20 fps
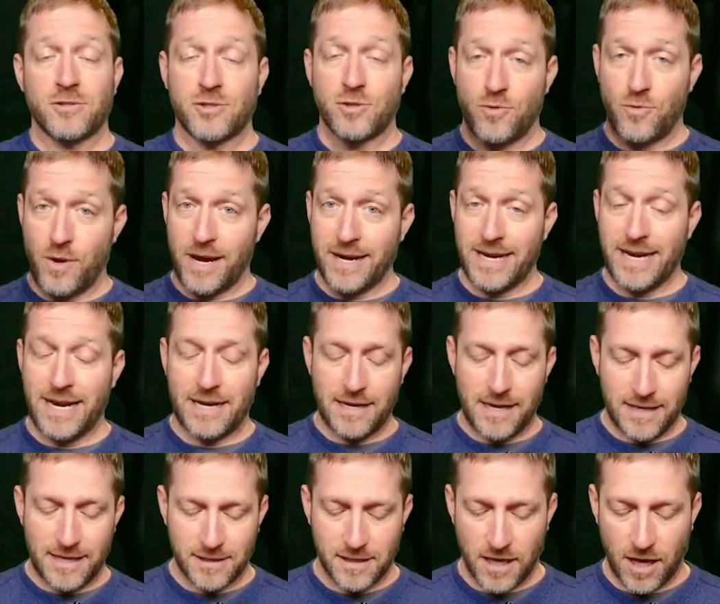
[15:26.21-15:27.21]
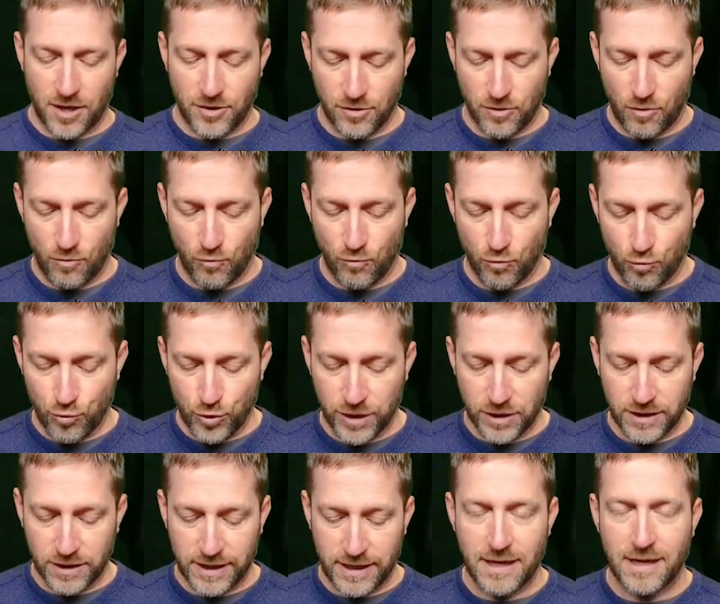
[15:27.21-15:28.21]
So again, that's another
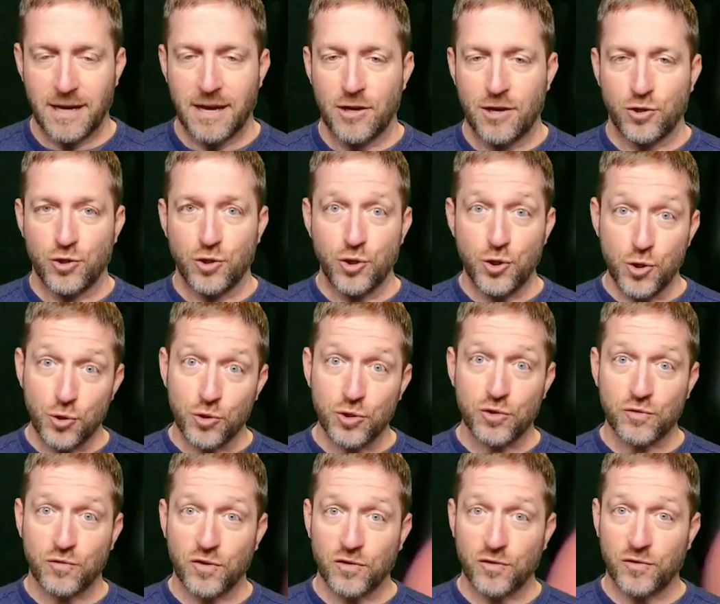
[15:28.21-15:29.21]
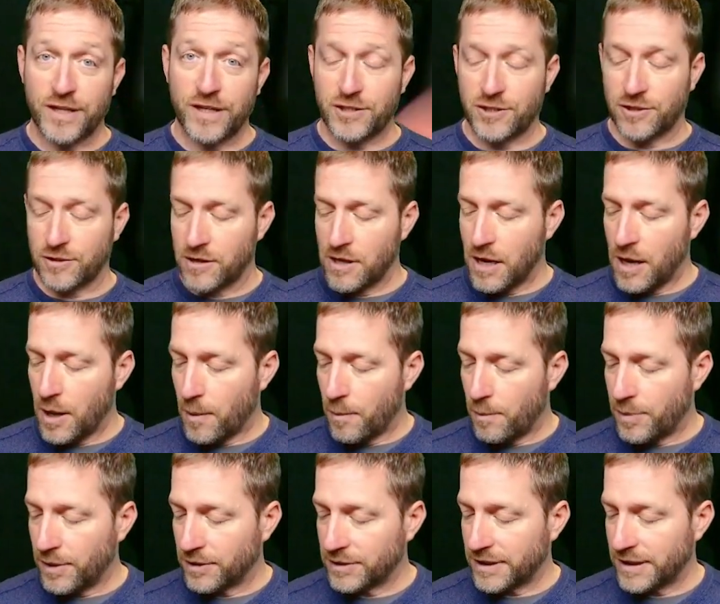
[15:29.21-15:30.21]
really useful feature
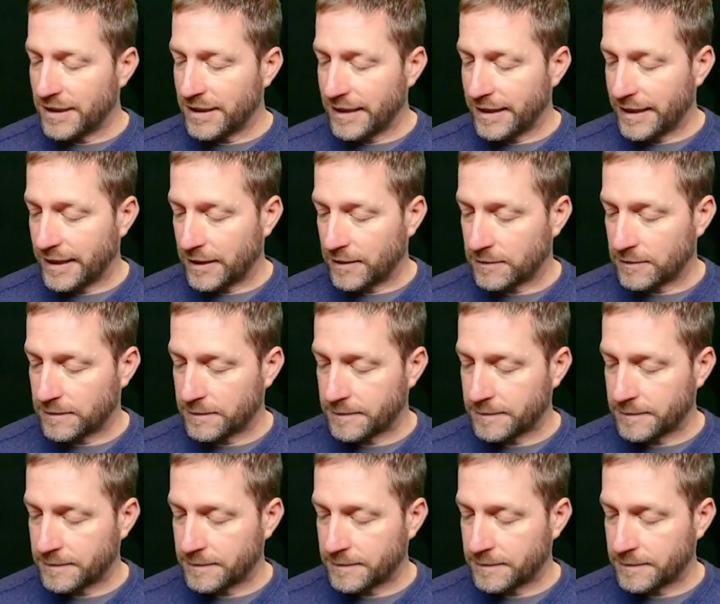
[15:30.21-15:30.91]
built into here.